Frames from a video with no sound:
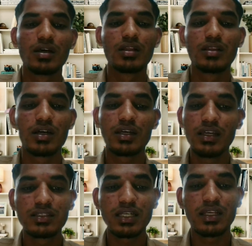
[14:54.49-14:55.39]
The key
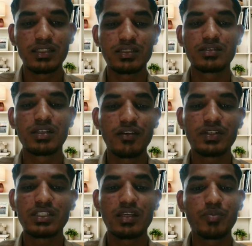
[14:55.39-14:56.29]
result is
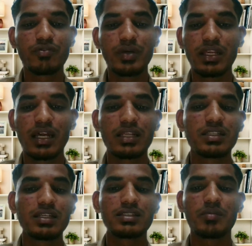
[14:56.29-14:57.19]
significant improvement in
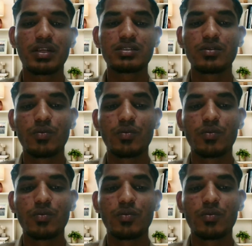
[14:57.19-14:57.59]
understanding cyber risk,